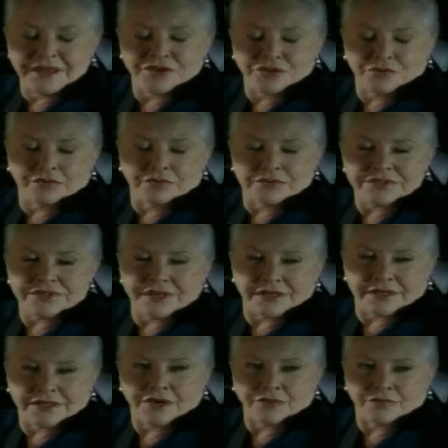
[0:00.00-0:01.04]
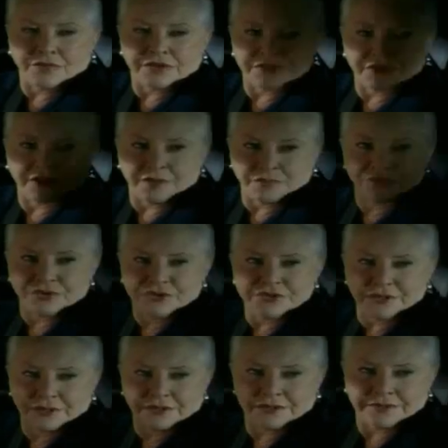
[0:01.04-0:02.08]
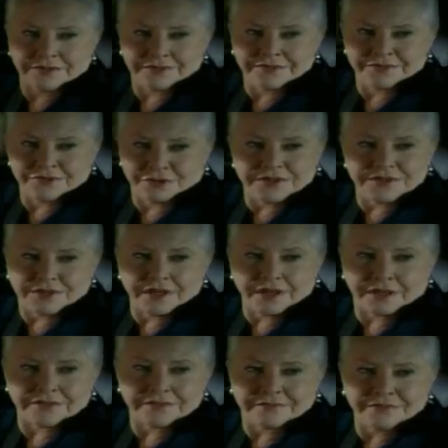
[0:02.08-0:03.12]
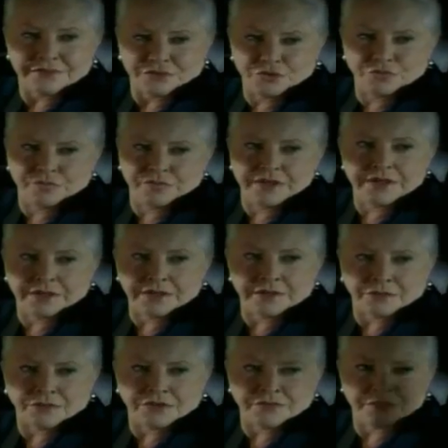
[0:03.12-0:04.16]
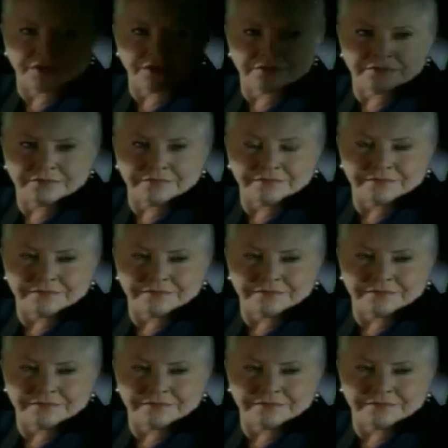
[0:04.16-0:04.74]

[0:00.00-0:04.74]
make you understand how much I appreciate just that, you being there with me